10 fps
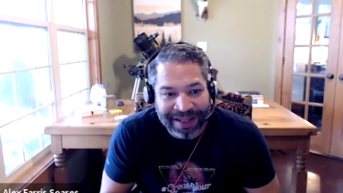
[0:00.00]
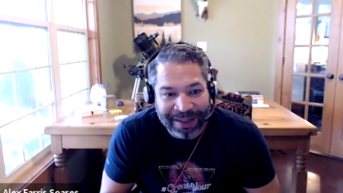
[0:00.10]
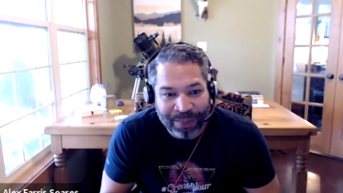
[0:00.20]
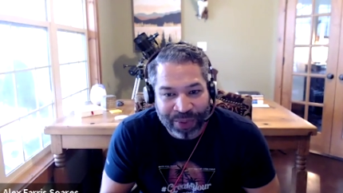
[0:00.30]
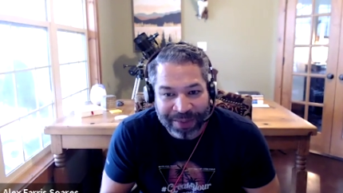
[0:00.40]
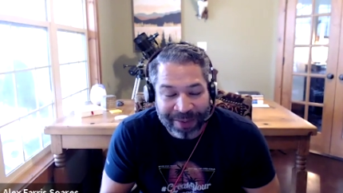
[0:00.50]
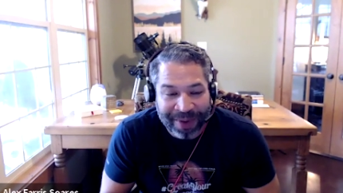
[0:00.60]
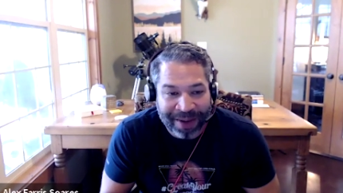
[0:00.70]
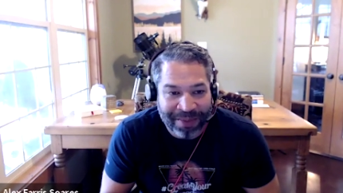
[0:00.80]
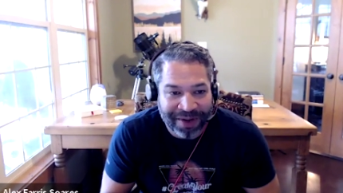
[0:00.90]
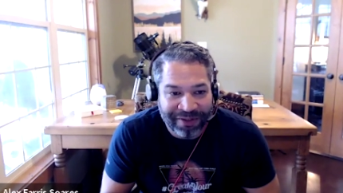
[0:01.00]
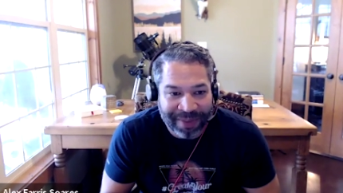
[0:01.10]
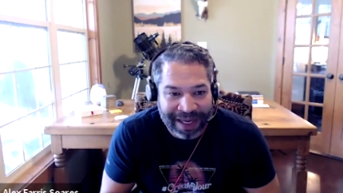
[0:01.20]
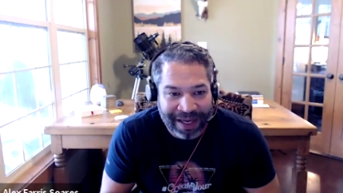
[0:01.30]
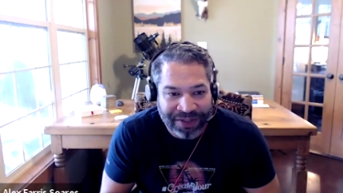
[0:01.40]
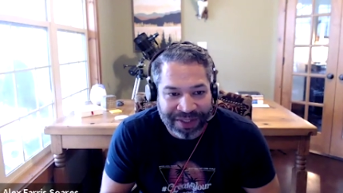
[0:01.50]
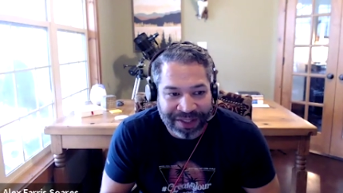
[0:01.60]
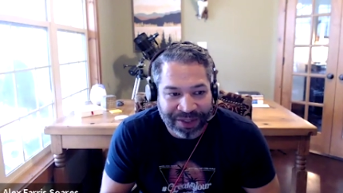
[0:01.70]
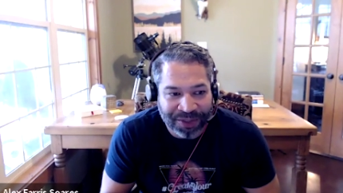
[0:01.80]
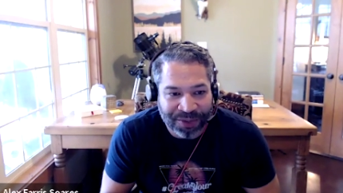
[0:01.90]
a premium member of My House
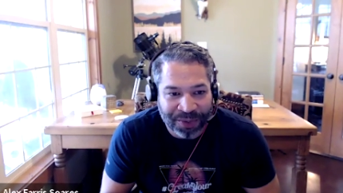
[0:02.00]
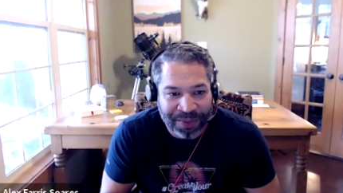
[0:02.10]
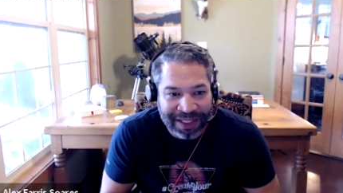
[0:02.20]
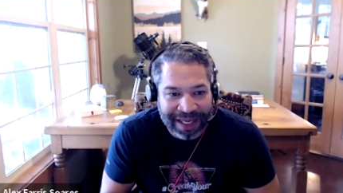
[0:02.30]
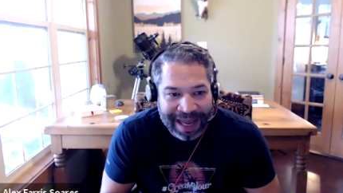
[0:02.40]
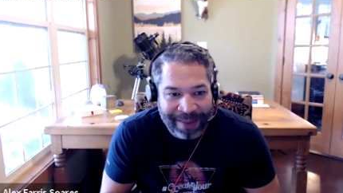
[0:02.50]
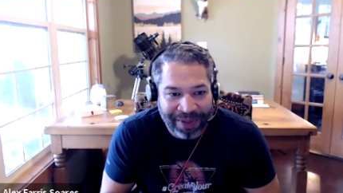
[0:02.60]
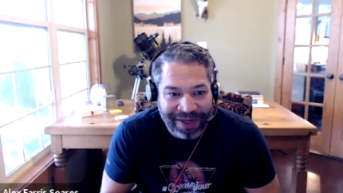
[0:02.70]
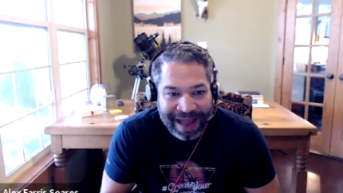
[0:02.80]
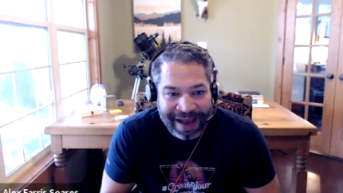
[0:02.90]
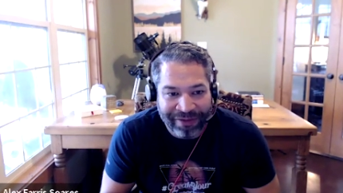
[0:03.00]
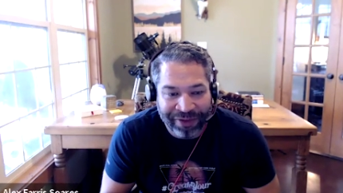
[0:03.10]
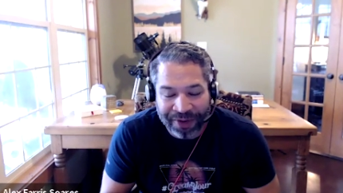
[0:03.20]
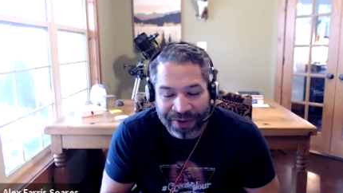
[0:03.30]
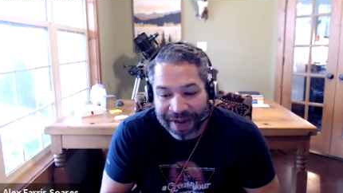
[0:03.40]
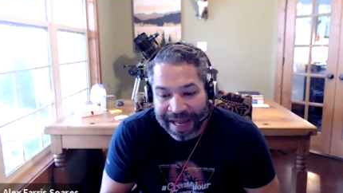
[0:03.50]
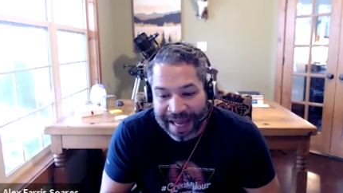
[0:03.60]
Deals. We're really happy to have you.